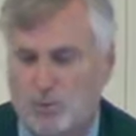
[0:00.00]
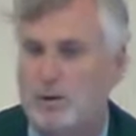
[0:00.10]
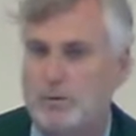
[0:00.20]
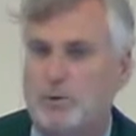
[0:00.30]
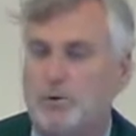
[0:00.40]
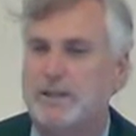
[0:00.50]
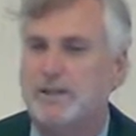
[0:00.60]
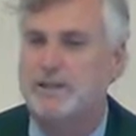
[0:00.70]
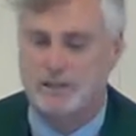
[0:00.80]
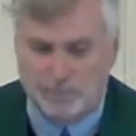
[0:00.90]
at one point
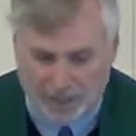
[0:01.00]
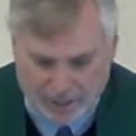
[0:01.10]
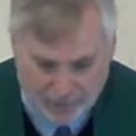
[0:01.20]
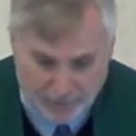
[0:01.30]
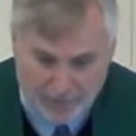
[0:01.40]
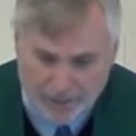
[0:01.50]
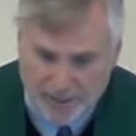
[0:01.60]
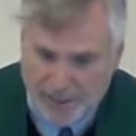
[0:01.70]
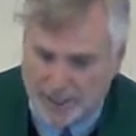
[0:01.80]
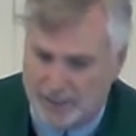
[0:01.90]
that the buyer
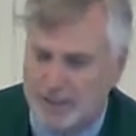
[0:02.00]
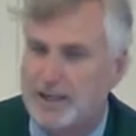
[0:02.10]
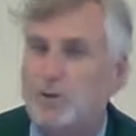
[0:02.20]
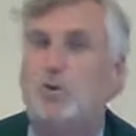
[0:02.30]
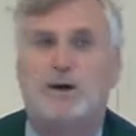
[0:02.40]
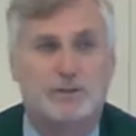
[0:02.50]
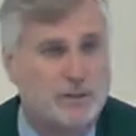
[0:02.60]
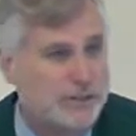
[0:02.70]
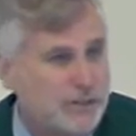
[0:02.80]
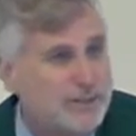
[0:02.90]
had
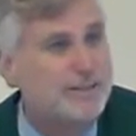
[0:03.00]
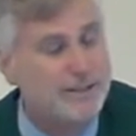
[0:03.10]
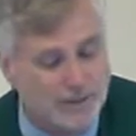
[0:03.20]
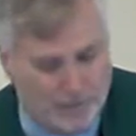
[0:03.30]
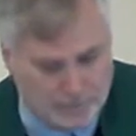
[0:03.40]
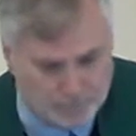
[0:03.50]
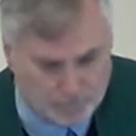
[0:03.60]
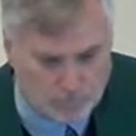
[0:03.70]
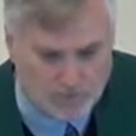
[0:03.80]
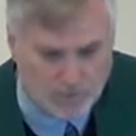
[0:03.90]
welched on the deal.
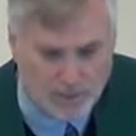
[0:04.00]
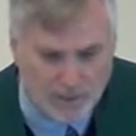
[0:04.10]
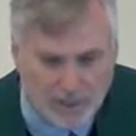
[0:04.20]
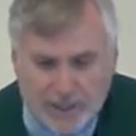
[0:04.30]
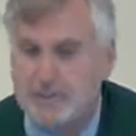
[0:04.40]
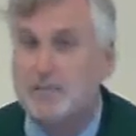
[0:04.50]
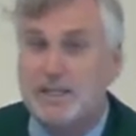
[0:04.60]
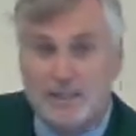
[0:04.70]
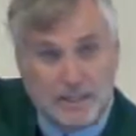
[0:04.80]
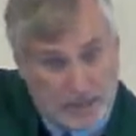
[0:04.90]
And
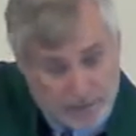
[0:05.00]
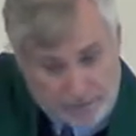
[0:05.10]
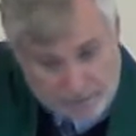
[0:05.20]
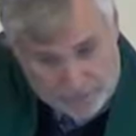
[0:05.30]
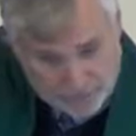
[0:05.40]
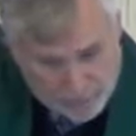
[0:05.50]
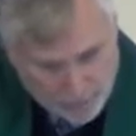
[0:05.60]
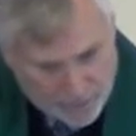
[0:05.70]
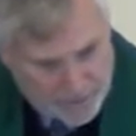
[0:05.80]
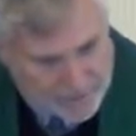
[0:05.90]
immediately, a student
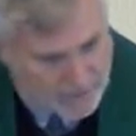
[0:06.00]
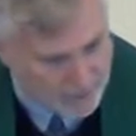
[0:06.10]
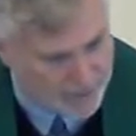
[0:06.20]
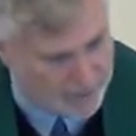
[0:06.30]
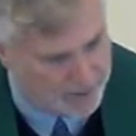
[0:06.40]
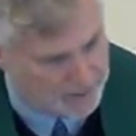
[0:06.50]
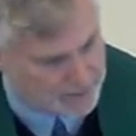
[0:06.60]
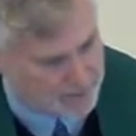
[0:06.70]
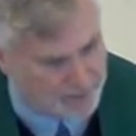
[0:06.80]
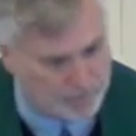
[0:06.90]
raised her hand
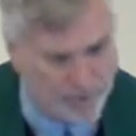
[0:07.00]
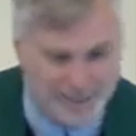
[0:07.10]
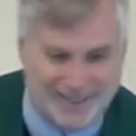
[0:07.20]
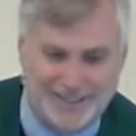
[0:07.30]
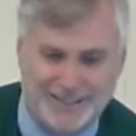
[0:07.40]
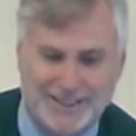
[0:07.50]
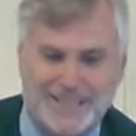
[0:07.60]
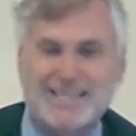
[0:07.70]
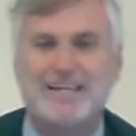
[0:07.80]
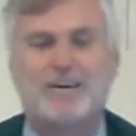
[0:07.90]
to complain
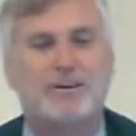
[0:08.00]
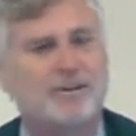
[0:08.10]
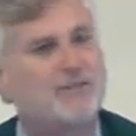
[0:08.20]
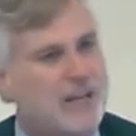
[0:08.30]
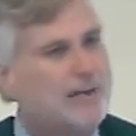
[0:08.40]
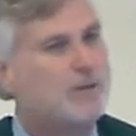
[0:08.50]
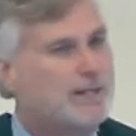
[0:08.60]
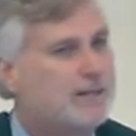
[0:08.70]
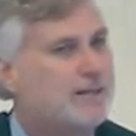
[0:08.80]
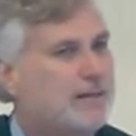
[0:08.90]
that her
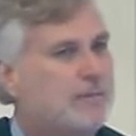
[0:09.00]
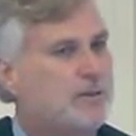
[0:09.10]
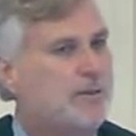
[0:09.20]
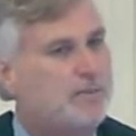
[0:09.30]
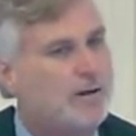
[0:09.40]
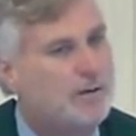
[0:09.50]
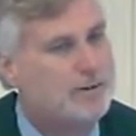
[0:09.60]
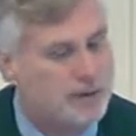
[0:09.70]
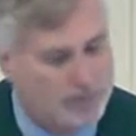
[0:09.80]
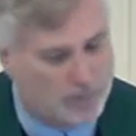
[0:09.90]
family had come to
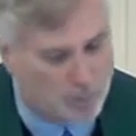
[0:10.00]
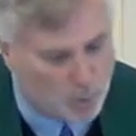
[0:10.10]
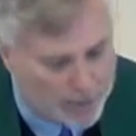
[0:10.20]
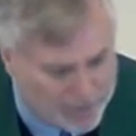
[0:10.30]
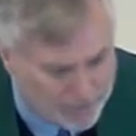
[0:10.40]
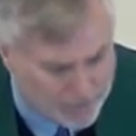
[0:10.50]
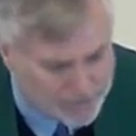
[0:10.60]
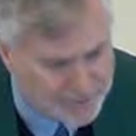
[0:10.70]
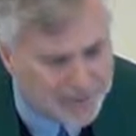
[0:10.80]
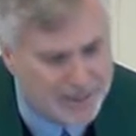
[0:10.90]
America from
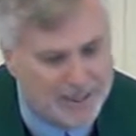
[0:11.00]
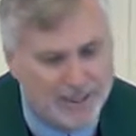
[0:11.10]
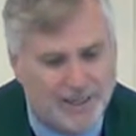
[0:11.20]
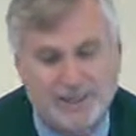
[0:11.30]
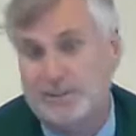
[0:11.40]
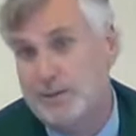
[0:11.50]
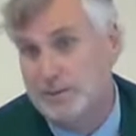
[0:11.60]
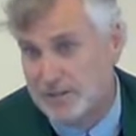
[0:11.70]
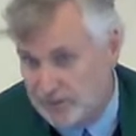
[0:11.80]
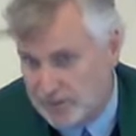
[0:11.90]
Wales, and she
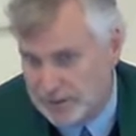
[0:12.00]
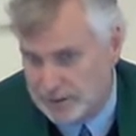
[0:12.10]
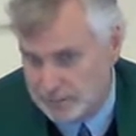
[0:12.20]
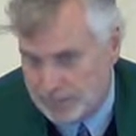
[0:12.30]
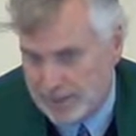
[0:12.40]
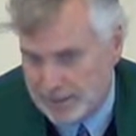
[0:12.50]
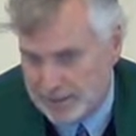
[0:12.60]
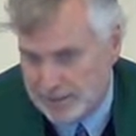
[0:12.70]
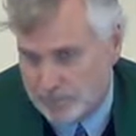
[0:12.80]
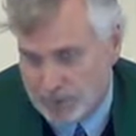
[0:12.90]
was offended by that
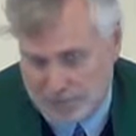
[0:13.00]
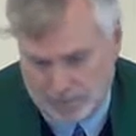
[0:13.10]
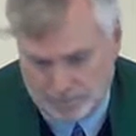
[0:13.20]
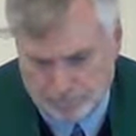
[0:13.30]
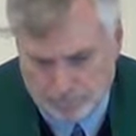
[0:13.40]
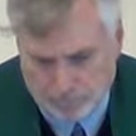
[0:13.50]
expression.